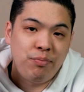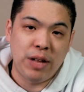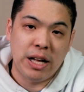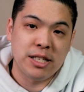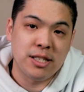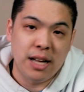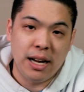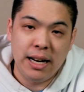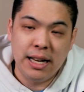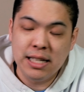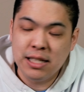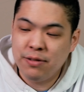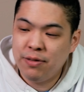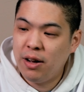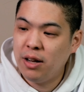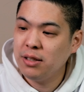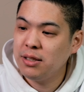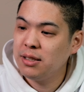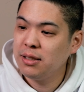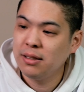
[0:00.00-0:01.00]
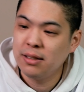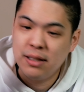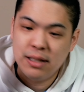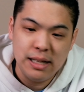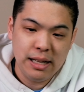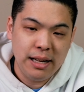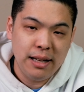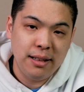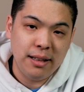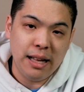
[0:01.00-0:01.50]
That's not his fault.
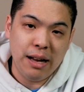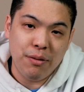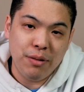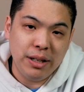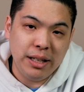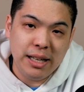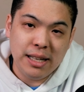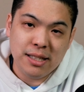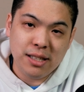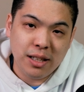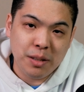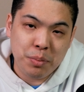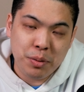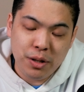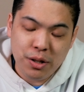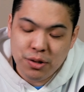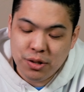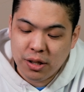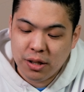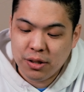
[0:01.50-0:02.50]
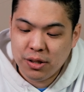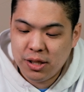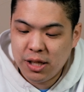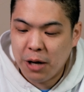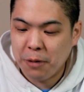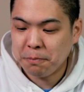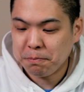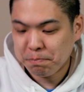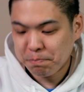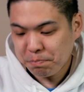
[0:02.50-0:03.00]
That really is on the producer.
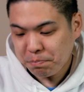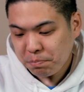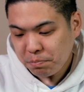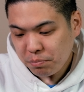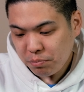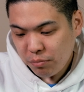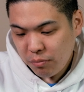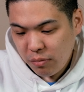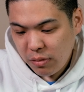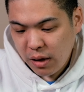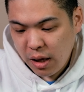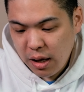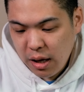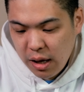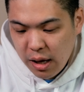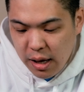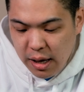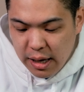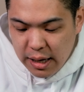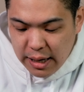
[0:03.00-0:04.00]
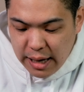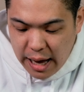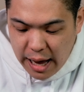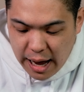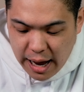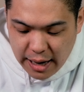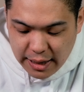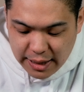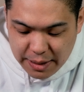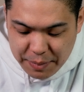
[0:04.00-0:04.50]
So
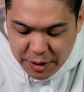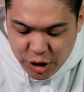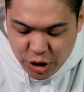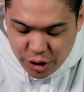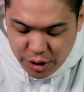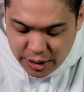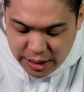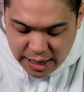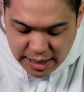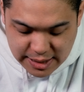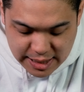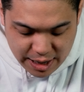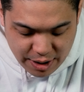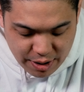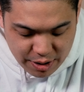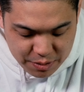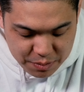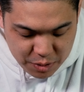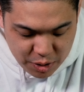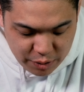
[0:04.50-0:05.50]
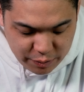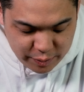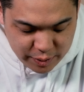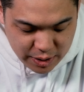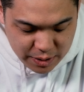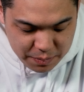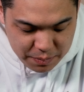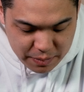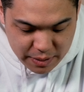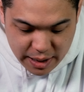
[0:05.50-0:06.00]
let me show you guys how I remove
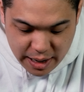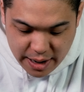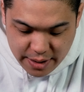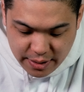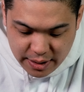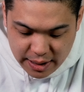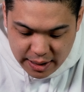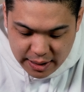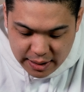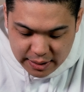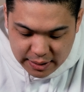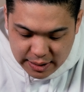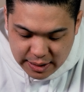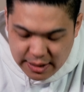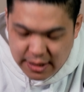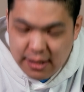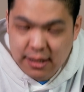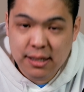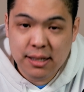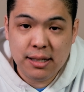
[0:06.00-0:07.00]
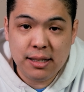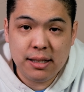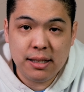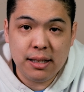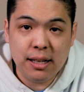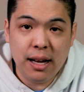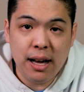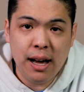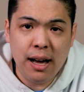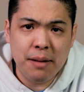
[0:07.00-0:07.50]
them, and then let's
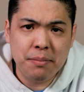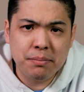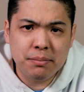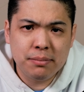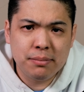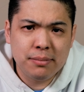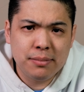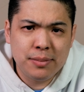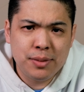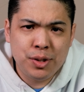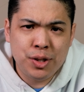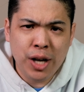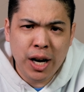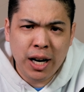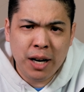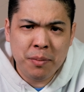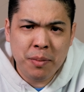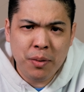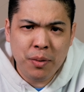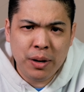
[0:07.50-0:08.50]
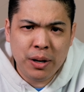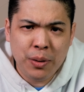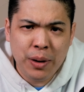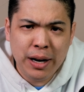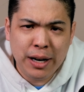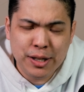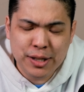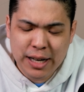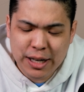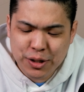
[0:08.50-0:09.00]
talk about what
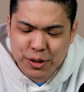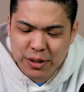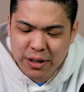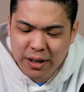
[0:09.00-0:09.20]
Quakers actually